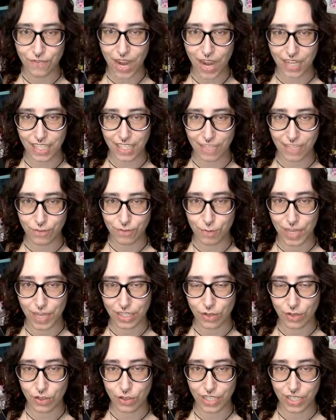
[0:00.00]
Finally, from my
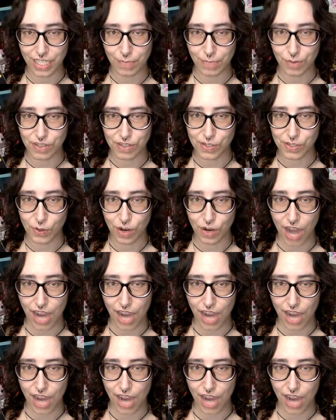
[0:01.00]
local indie bookstore,